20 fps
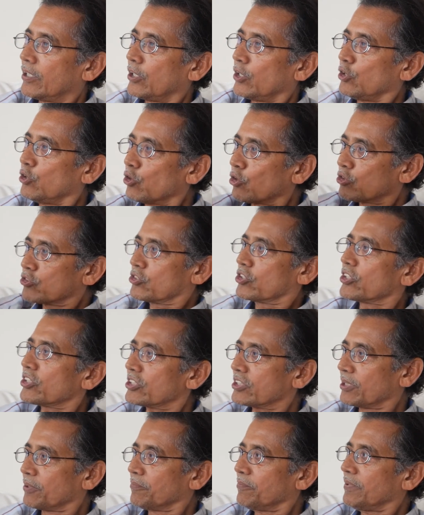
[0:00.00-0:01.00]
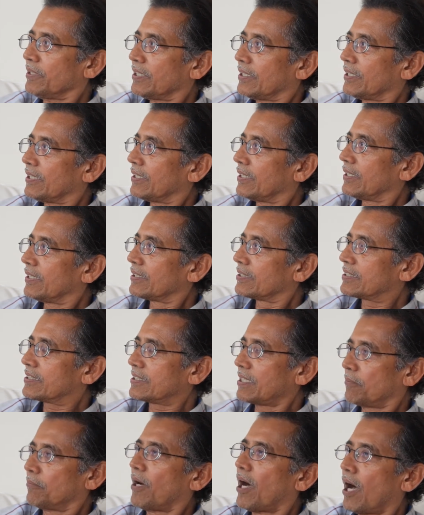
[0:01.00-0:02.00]
your system is
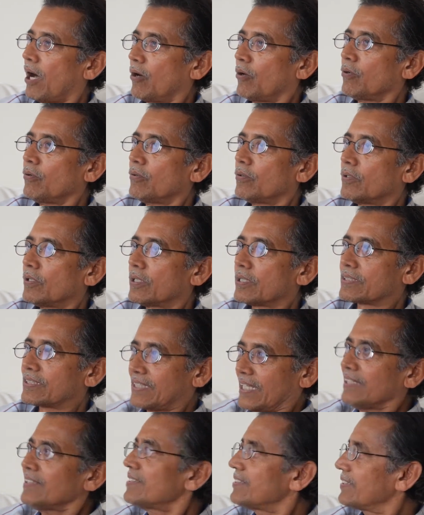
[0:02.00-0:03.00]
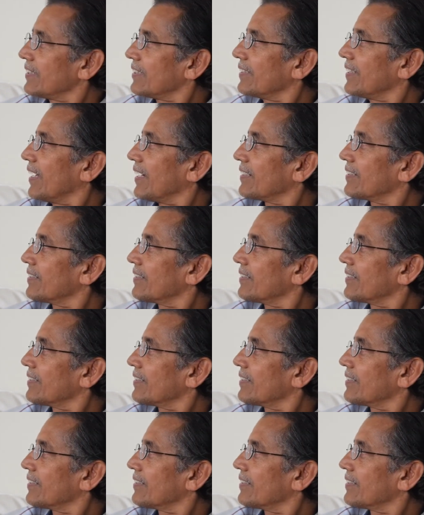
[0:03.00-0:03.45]
somehow sensing that.